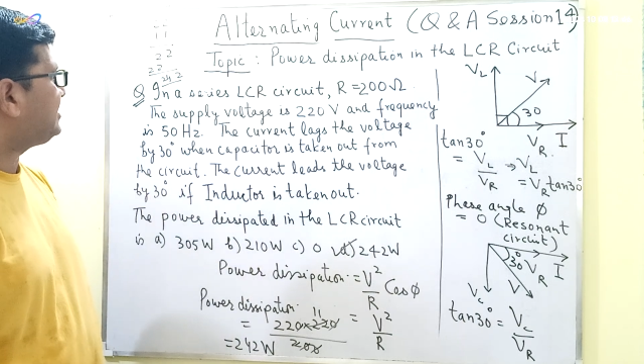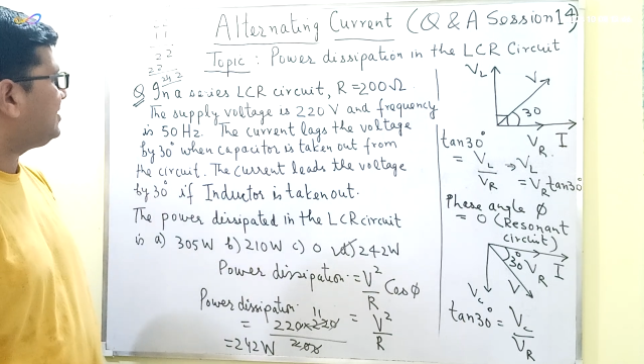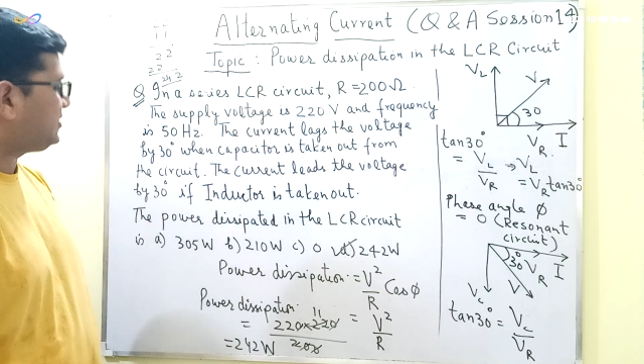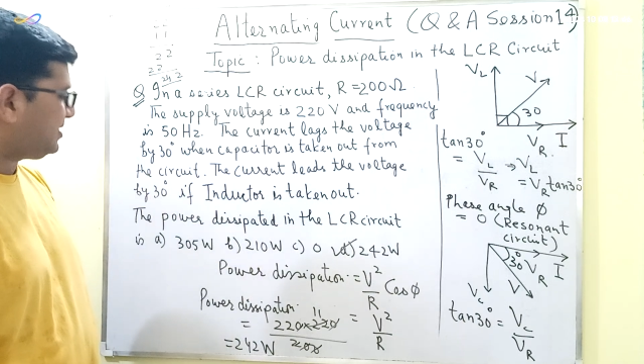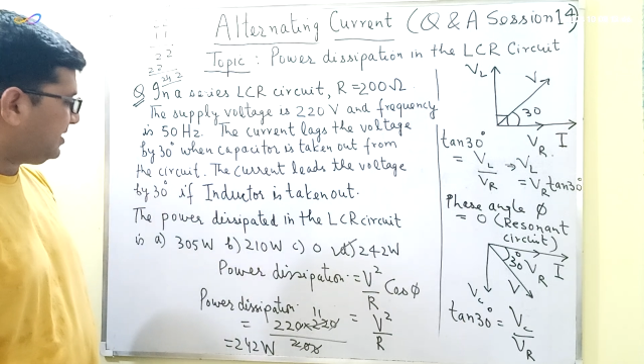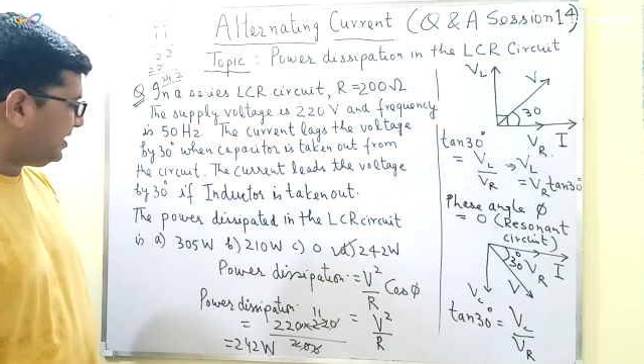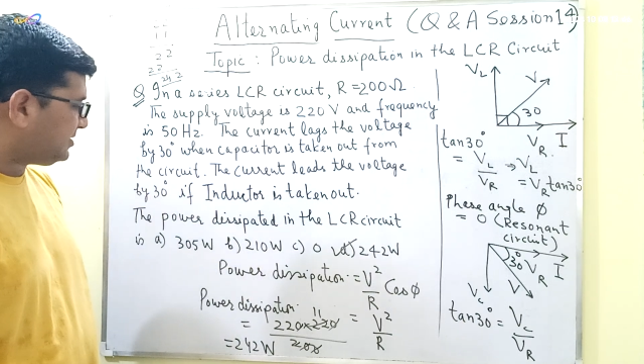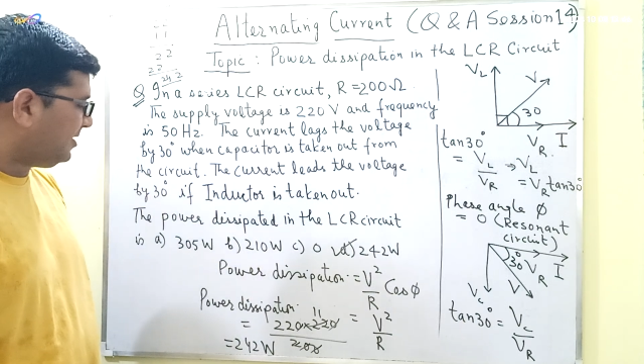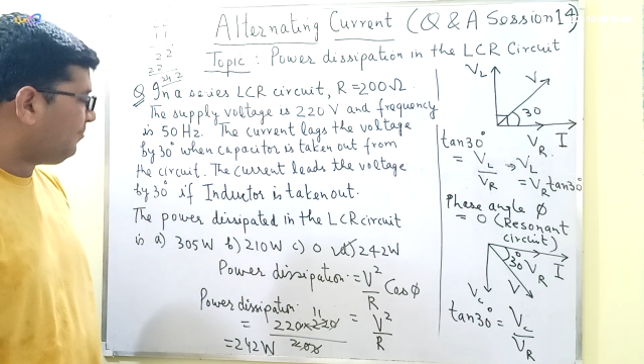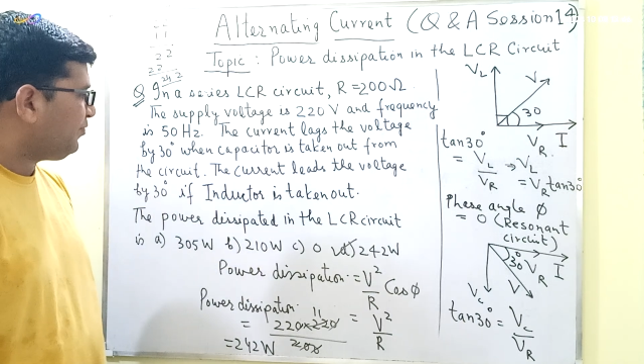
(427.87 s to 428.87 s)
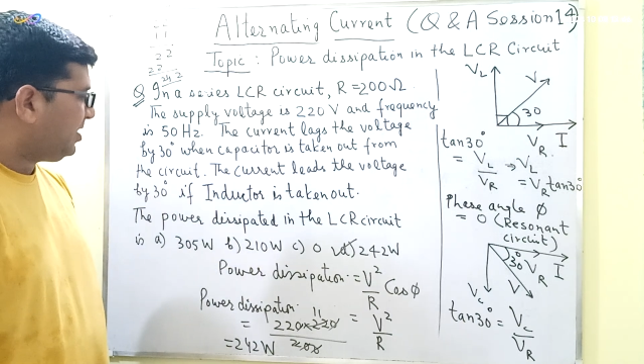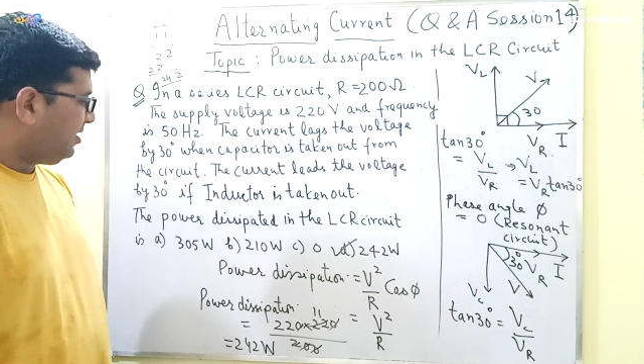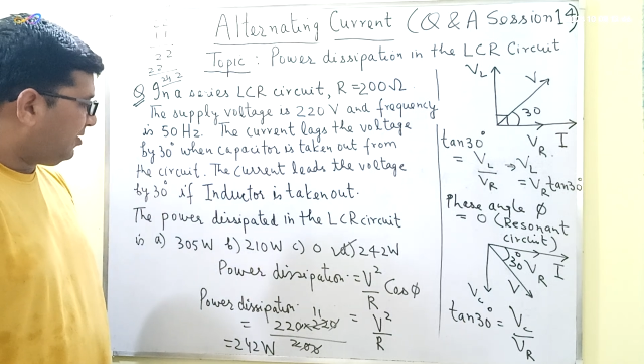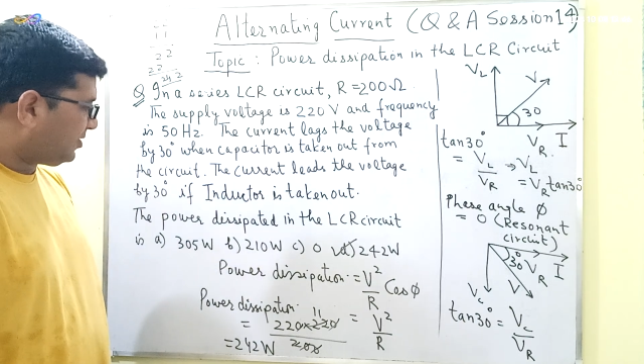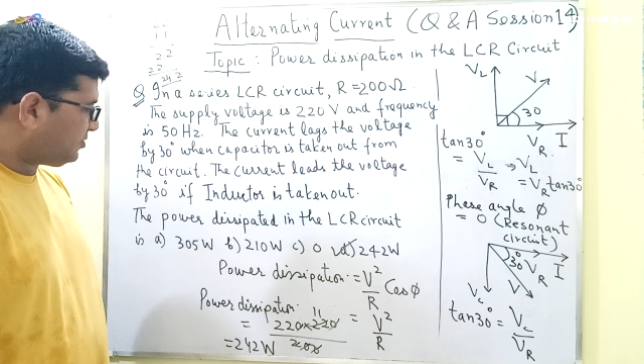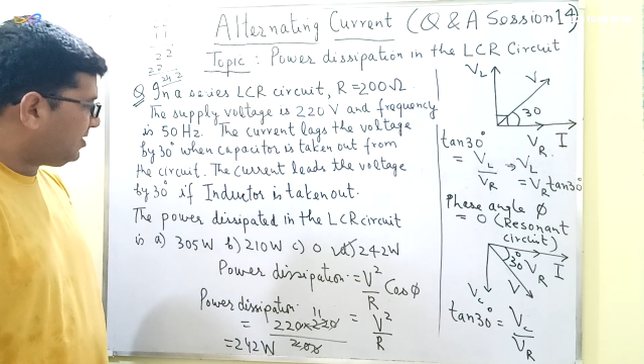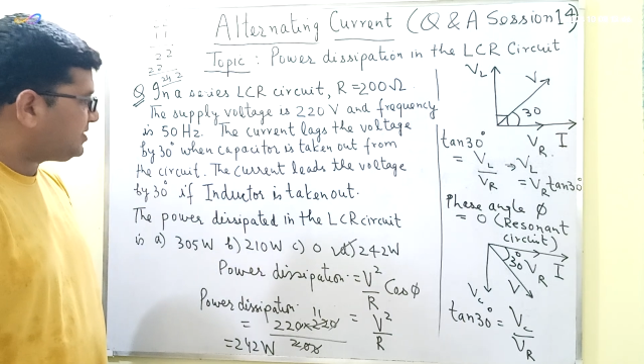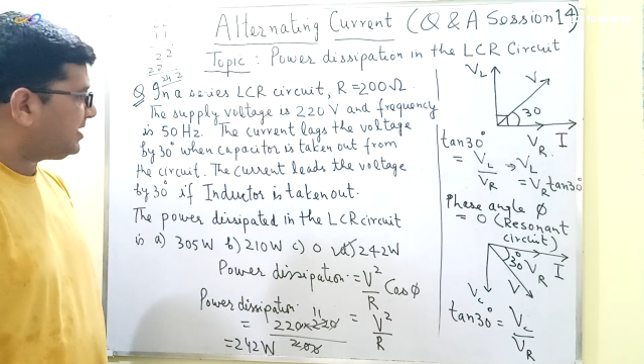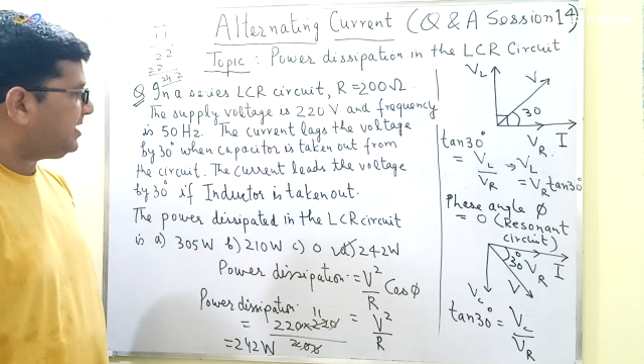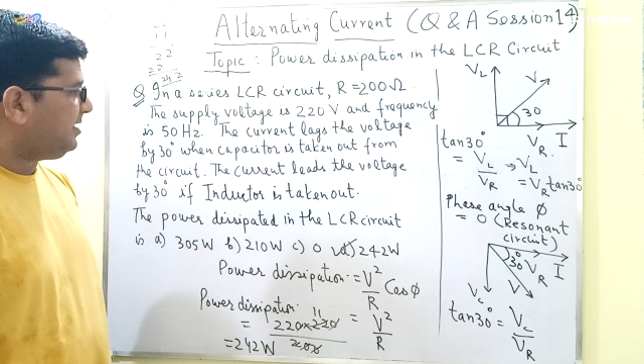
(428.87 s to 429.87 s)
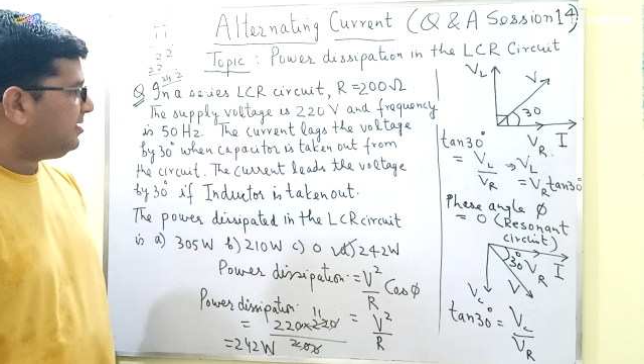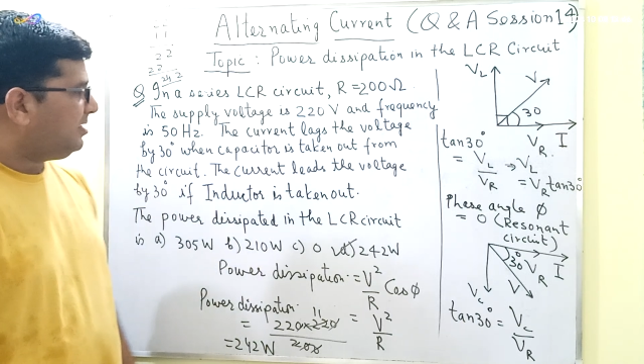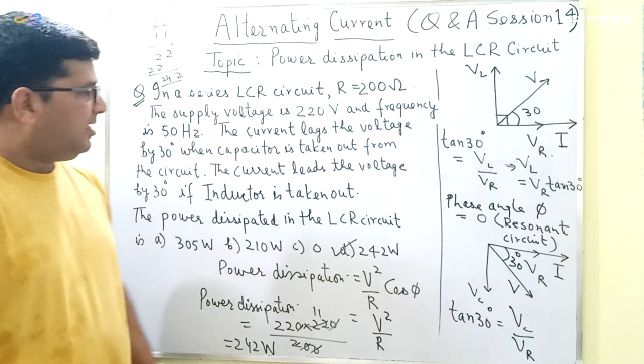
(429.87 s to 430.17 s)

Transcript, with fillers: LCR circuit is a resonant circuit,